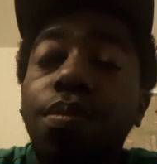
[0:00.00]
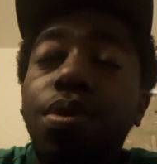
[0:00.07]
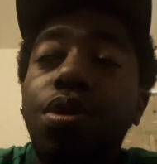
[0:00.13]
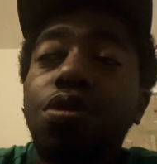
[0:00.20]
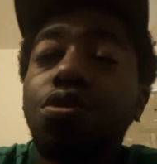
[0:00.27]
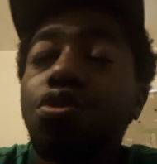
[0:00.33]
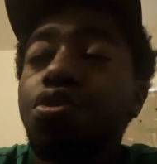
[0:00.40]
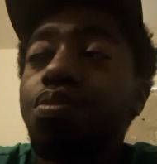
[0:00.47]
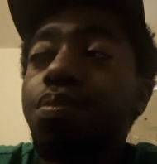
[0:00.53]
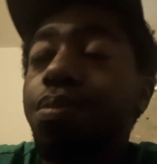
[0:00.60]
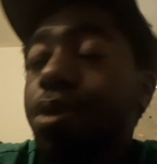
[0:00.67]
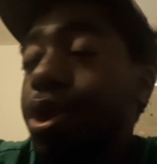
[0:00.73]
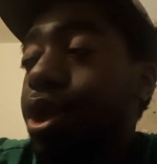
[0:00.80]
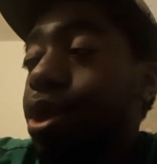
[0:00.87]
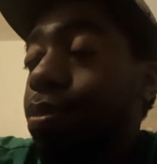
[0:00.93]
merch,
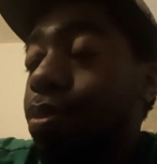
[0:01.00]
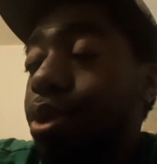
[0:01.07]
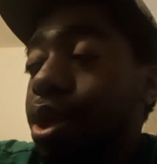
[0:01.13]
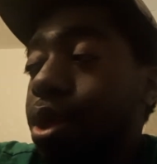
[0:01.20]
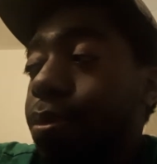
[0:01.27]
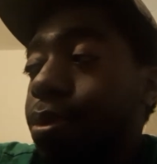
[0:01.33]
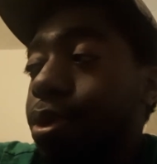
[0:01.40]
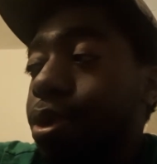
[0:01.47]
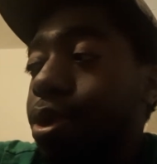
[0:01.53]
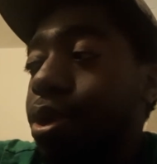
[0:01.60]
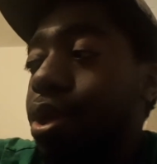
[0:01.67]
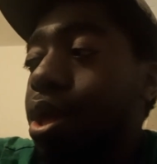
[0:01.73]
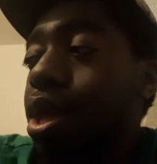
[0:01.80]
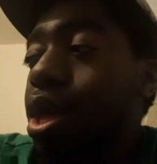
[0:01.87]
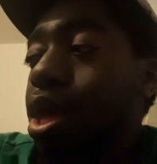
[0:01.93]
brand, whatever,
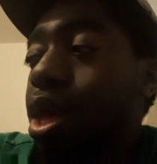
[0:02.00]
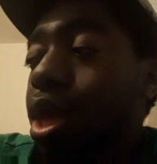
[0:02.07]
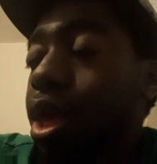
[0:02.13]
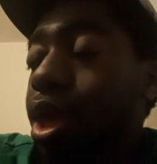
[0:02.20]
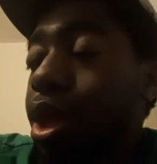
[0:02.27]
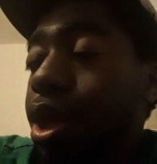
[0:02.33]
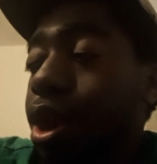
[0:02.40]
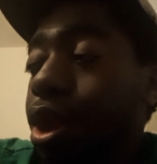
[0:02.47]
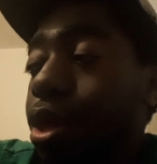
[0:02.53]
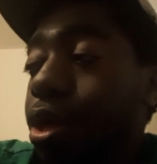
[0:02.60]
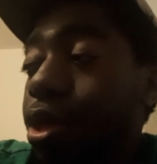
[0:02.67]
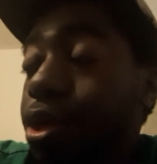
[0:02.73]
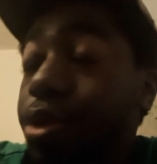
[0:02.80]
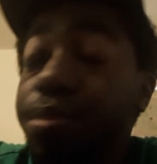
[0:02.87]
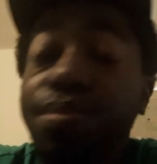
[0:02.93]

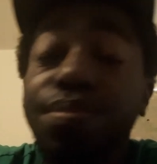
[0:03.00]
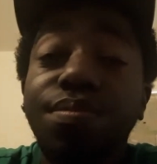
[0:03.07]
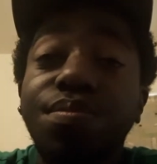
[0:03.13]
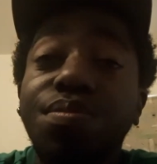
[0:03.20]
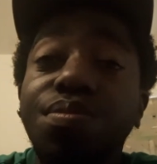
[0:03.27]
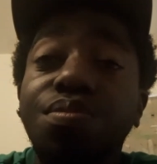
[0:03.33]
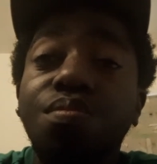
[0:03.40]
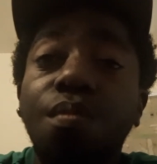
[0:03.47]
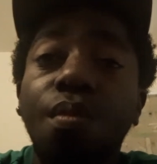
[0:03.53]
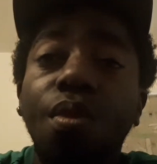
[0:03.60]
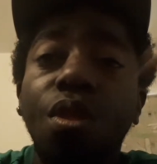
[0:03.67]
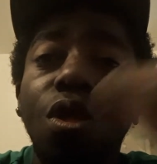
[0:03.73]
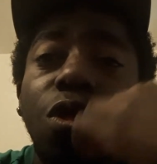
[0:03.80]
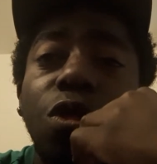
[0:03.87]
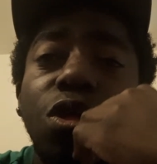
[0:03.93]
and
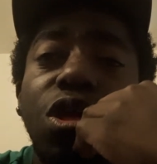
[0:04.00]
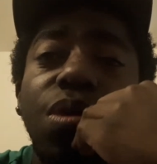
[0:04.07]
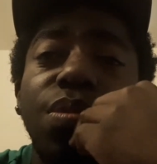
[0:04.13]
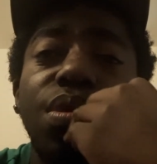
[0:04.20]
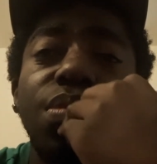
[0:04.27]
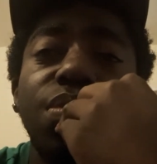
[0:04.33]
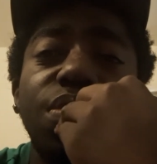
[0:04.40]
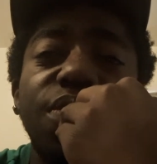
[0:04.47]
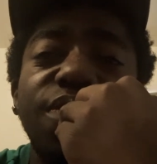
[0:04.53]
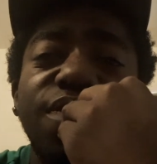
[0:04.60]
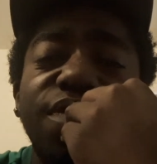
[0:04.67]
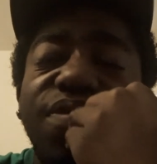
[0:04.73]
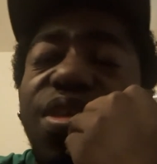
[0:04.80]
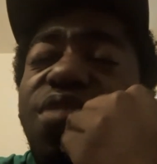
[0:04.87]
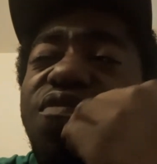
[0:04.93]
come up with like